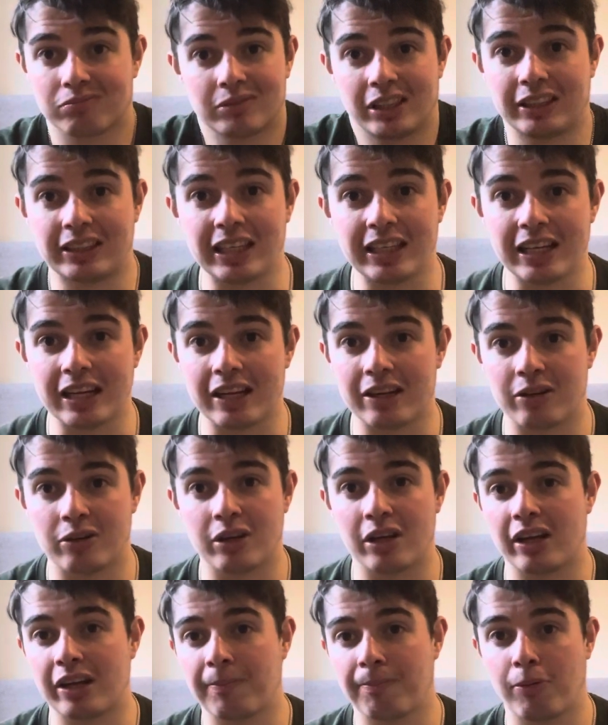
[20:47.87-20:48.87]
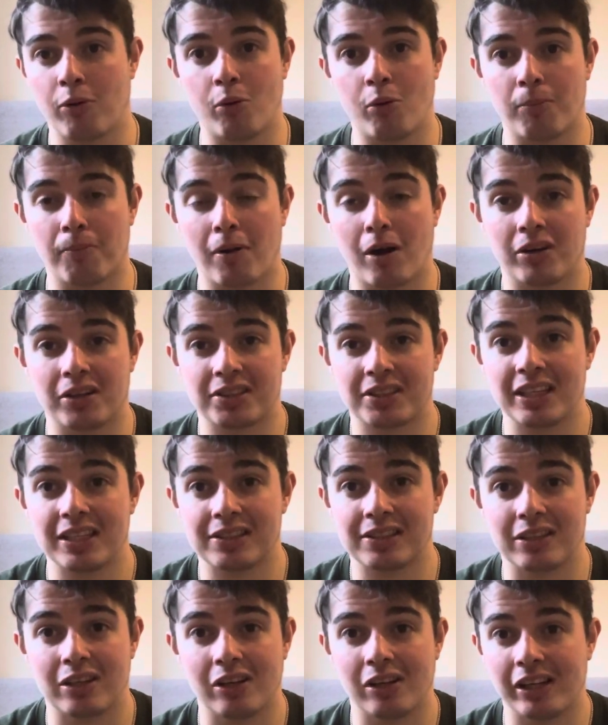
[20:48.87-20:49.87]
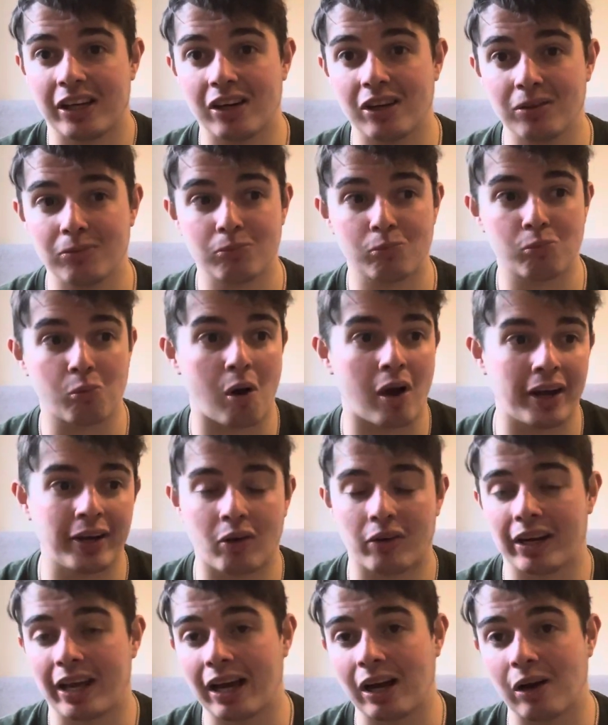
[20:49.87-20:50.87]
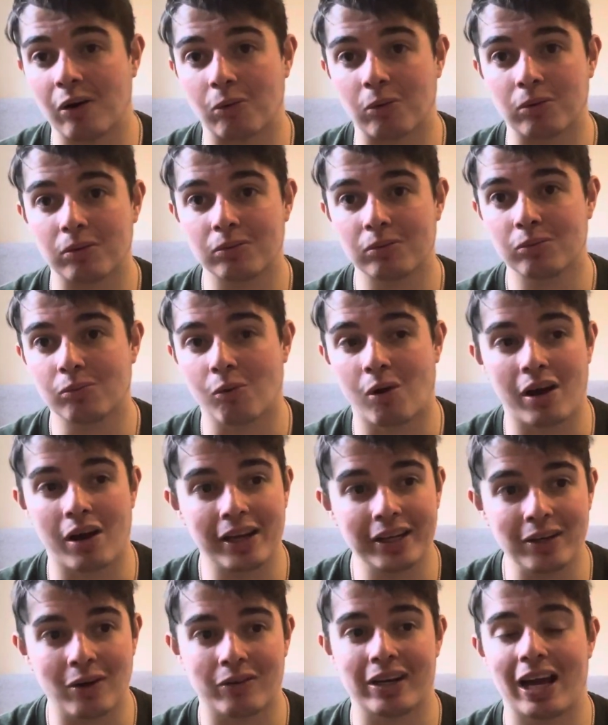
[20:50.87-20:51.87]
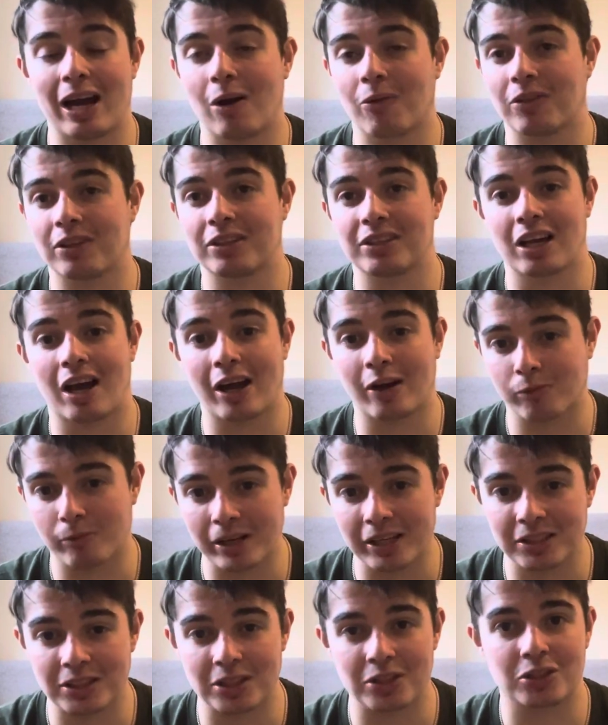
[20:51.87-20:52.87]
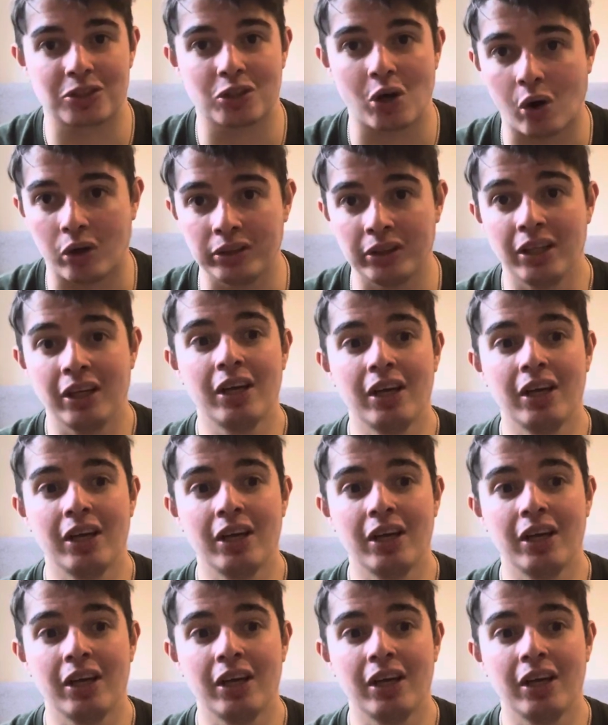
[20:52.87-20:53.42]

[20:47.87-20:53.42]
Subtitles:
You did it in an important part of the season earlier. Why not now? Why not now? The title race is done.